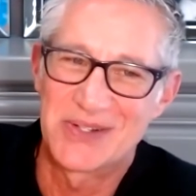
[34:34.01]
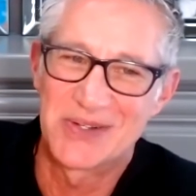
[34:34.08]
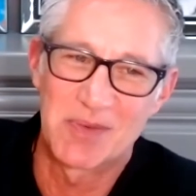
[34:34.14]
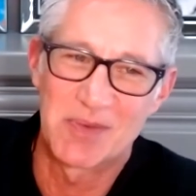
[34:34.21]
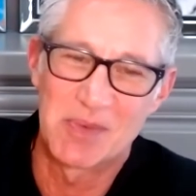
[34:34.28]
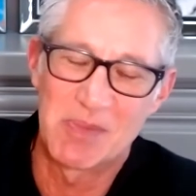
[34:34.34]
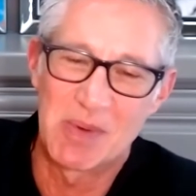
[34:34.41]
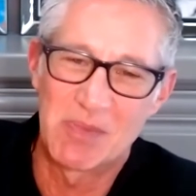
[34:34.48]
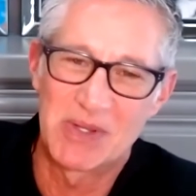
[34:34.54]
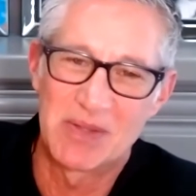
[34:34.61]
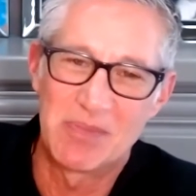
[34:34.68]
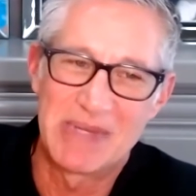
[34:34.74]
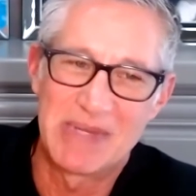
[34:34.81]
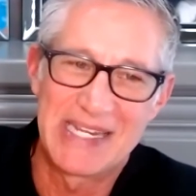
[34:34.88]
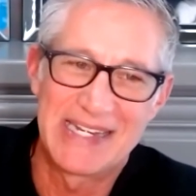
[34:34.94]
And I remember the
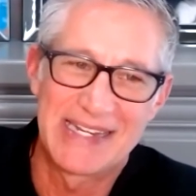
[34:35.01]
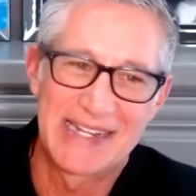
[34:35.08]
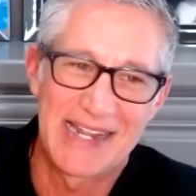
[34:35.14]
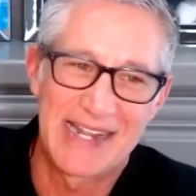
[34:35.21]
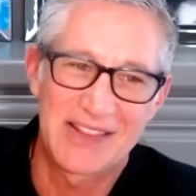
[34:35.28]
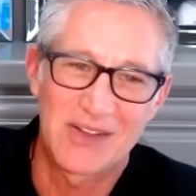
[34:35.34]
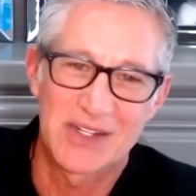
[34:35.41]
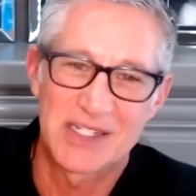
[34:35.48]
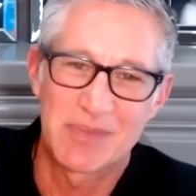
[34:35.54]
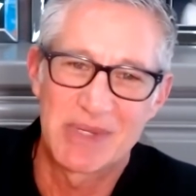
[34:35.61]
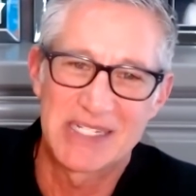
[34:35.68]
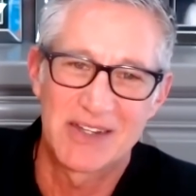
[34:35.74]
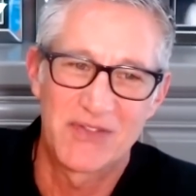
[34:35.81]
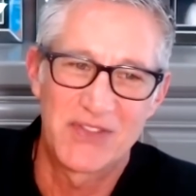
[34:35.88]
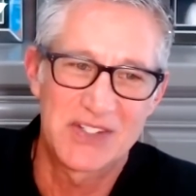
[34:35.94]
meeting and I thought to
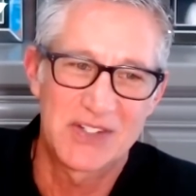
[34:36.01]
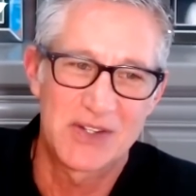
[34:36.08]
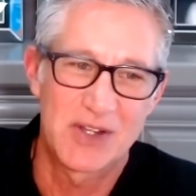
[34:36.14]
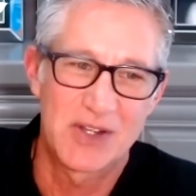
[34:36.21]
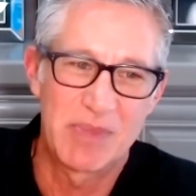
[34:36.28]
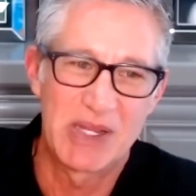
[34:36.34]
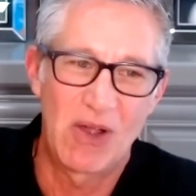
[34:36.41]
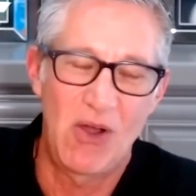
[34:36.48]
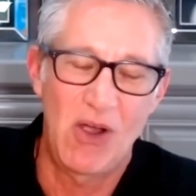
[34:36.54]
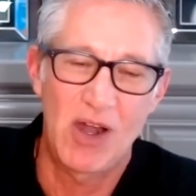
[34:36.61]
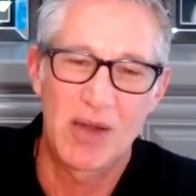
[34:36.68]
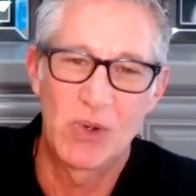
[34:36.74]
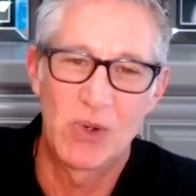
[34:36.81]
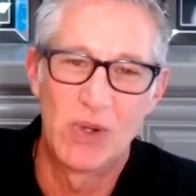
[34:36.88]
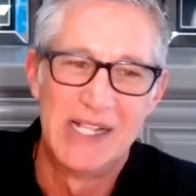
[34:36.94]
myself, this is going to be
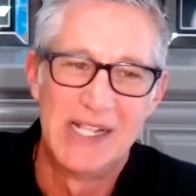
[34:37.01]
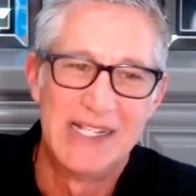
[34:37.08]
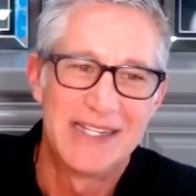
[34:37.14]
horrible.